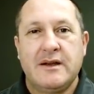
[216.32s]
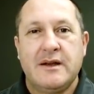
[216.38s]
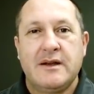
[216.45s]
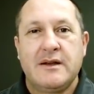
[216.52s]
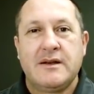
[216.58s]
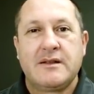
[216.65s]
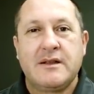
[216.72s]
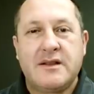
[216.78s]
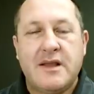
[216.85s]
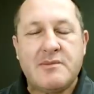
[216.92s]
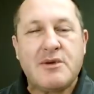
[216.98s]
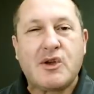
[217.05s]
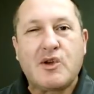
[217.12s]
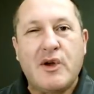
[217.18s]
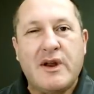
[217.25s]
The
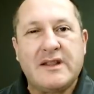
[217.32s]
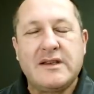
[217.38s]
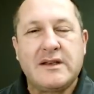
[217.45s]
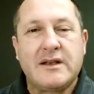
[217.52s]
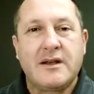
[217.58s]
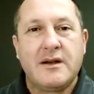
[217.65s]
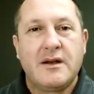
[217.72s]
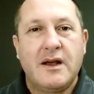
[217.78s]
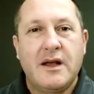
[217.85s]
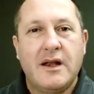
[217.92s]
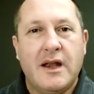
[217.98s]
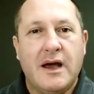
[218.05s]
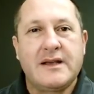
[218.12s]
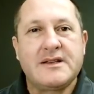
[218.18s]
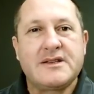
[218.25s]
Democratic
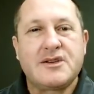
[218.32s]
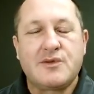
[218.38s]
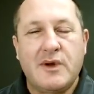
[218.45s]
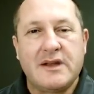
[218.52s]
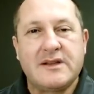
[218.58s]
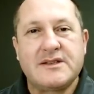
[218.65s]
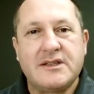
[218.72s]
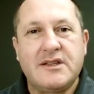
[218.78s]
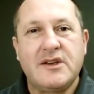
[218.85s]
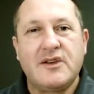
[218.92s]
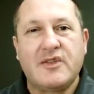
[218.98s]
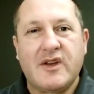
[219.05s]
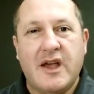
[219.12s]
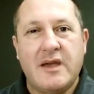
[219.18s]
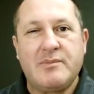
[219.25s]
Alliance run city
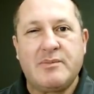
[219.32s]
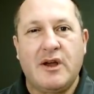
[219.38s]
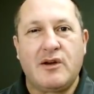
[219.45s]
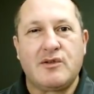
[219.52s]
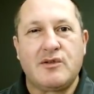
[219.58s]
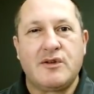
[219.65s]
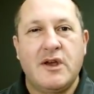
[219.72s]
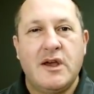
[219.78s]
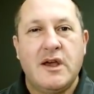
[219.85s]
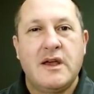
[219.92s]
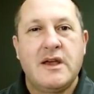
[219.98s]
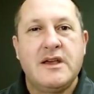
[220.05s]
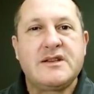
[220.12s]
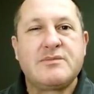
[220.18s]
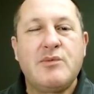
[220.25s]
of Cape Town
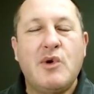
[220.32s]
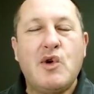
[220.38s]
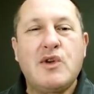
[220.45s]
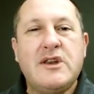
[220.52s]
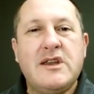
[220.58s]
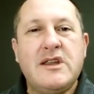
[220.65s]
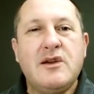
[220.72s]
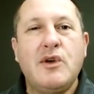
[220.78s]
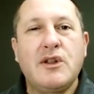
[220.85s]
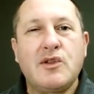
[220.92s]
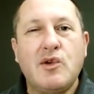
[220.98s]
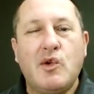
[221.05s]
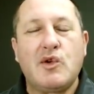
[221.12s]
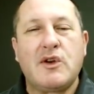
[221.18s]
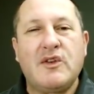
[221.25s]
is more New World
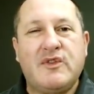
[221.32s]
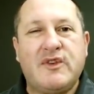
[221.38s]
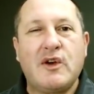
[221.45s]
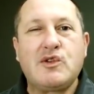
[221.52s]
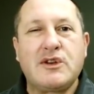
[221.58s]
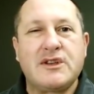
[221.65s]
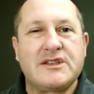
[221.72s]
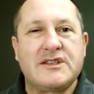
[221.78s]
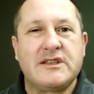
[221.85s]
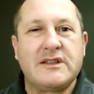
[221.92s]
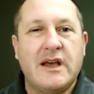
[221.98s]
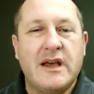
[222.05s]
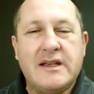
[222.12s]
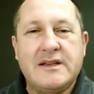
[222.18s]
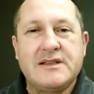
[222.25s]
Order focused than the
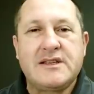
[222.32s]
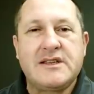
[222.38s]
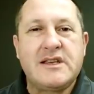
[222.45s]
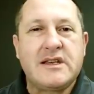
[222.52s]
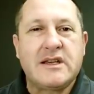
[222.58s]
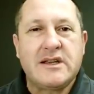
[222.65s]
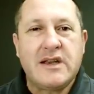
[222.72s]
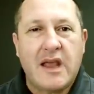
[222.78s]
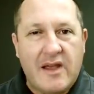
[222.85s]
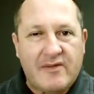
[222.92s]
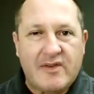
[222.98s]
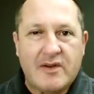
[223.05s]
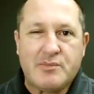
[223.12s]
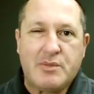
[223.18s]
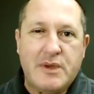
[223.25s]
ANC can
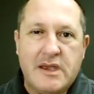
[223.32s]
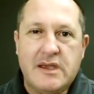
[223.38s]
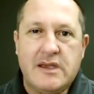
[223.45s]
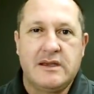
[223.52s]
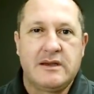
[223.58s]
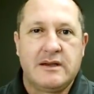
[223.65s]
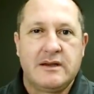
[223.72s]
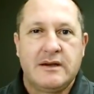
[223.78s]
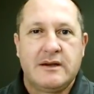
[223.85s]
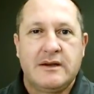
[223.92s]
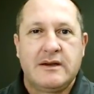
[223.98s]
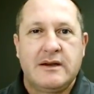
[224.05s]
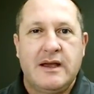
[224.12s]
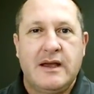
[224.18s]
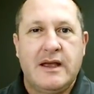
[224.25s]
ever be.
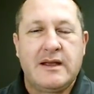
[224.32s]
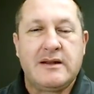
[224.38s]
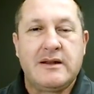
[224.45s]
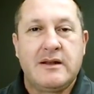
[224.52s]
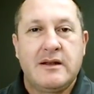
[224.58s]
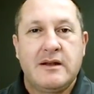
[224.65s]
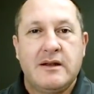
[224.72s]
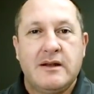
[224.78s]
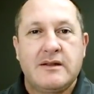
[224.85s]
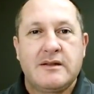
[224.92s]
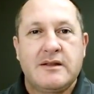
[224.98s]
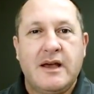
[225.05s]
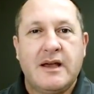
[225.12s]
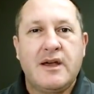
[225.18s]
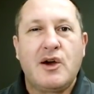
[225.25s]
And
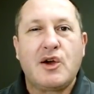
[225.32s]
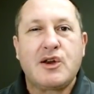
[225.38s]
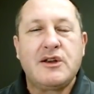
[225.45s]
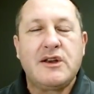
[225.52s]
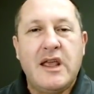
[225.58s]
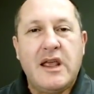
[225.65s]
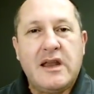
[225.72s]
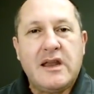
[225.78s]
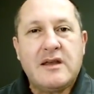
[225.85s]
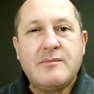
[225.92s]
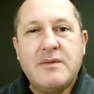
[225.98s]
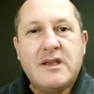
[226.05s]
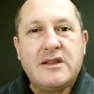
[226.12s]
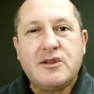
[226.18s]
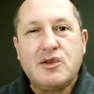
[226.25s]
they are an
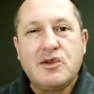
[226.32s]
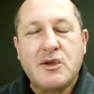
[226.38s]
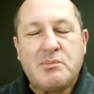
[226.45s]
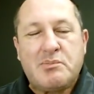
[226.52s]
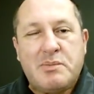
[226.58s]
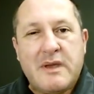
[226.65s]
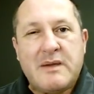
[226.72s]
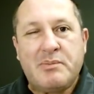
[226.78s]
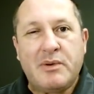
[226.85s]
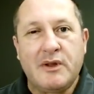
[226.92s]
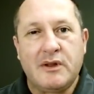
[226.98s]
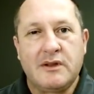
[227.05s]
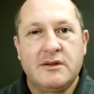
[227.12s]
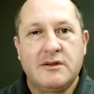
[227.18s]
enemy to the people,